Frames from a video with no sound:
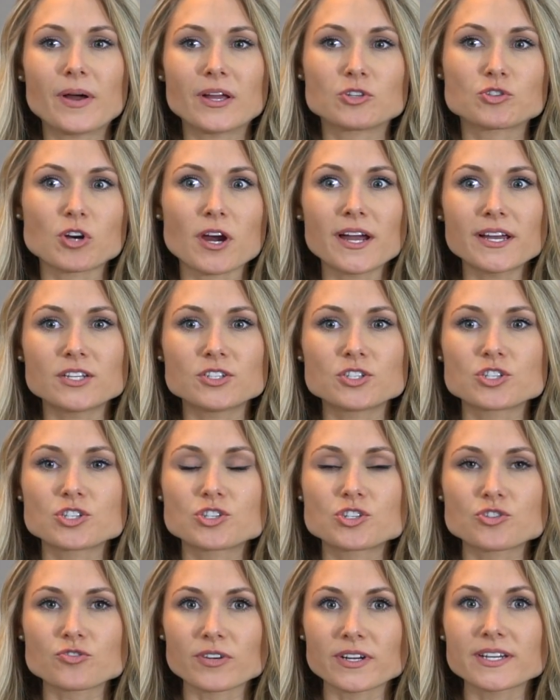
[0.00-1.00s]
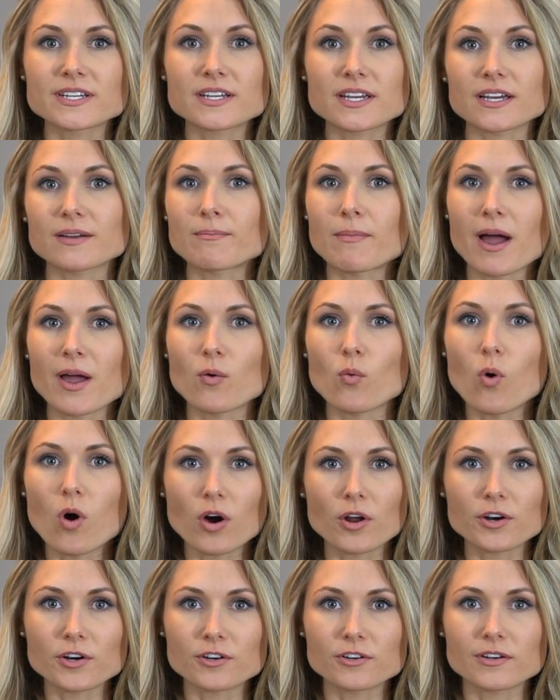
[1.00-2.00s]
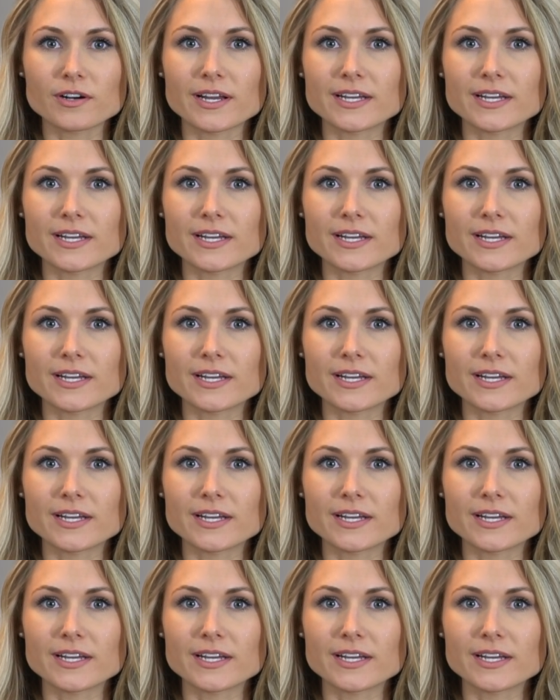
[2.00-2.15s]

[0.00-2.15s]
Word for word: I try and drink my water,